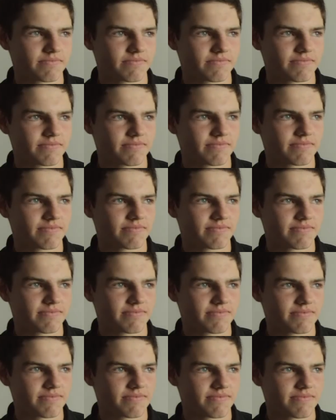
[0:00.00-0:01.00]

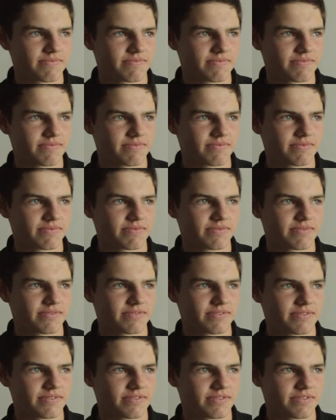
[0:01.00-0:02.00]

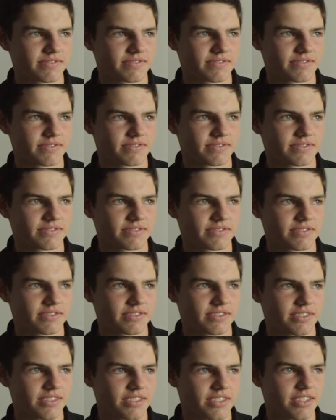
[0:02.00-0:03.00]

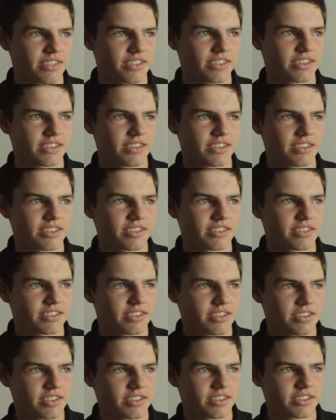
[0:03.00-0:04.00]

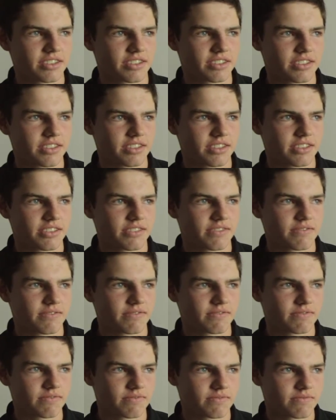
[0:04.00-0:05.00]

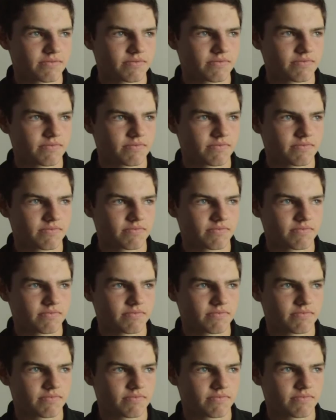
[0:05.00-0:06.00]

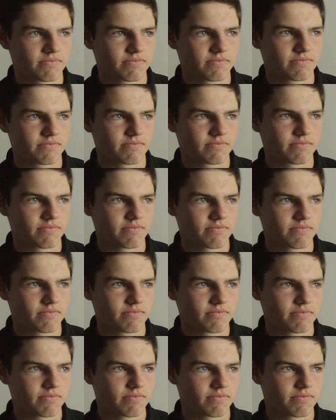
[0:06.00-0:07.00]

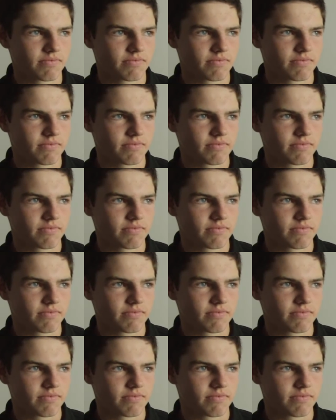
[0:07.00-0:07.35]
This person isn't speaking.